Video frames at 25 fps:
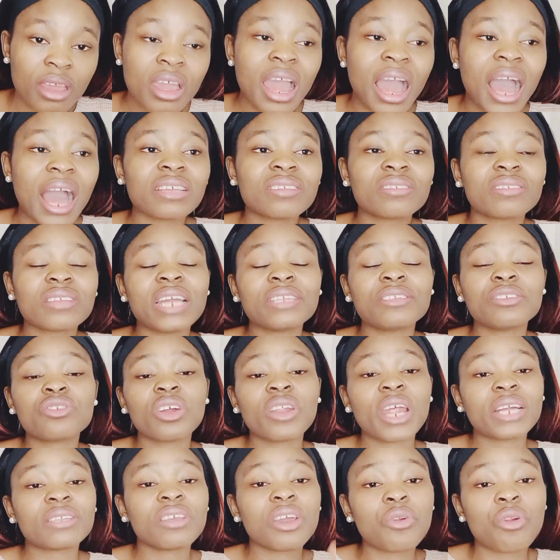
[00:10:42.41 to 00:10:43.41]
As
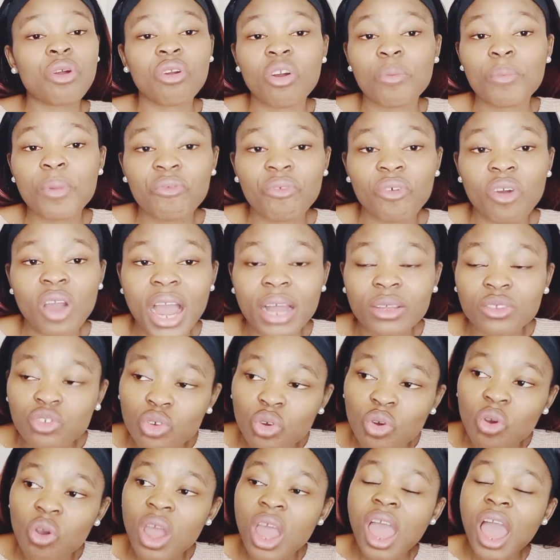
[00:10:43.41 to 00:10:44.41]
editorial take run comot for house,
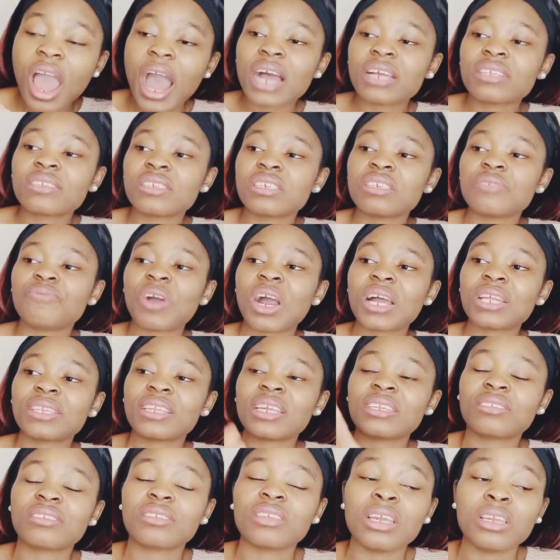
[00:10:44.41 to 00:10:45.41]
so as in fact
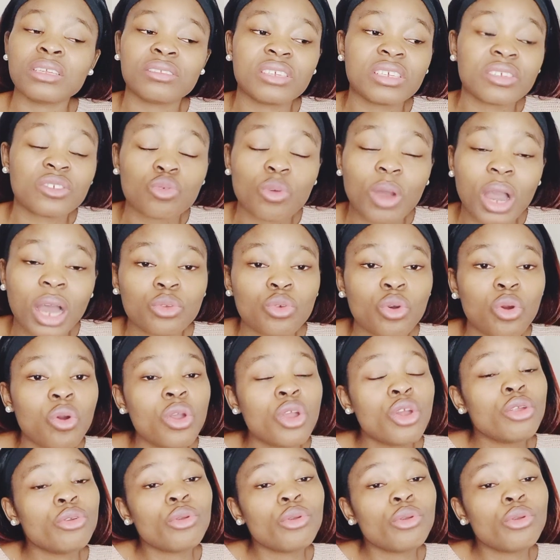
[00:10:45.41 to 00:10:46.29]
this one, oh,